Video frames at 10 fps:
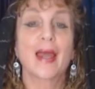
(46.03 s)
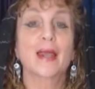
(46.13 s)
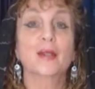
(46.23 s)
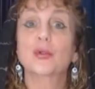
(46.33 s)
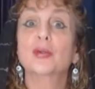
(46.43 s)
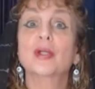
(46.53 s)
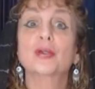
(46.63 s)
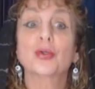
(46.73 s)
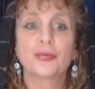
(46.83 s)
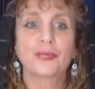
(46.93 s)
and the moon
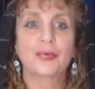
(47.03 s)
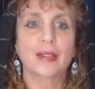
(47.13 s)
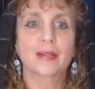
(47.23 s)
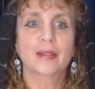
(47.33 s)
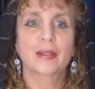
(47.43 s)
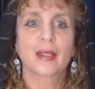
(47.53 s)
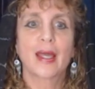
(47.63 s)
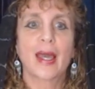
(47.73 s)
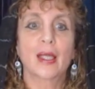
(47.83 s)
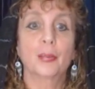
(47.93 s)
under her feet,
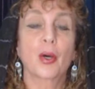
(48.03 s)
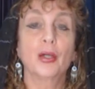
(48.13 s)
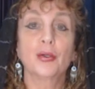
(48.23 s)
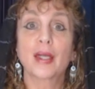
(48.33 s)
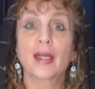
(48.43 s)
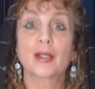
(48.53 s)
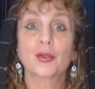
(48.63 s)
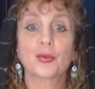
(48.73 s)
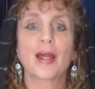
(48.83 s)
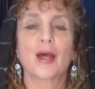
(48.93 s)
and upon her head a
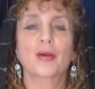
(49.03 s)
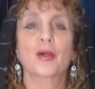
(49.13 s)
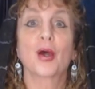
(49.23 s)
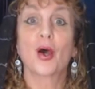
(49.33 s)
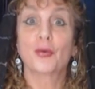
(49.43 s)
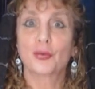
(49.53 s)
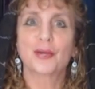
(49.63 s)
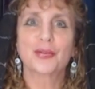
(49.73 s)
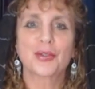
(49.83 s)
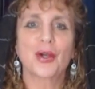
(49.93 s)
crown of
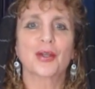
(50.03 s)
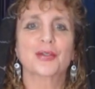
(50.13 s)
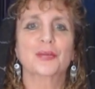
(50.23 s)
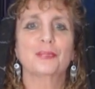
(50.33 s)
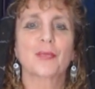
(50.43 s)
twelve stars.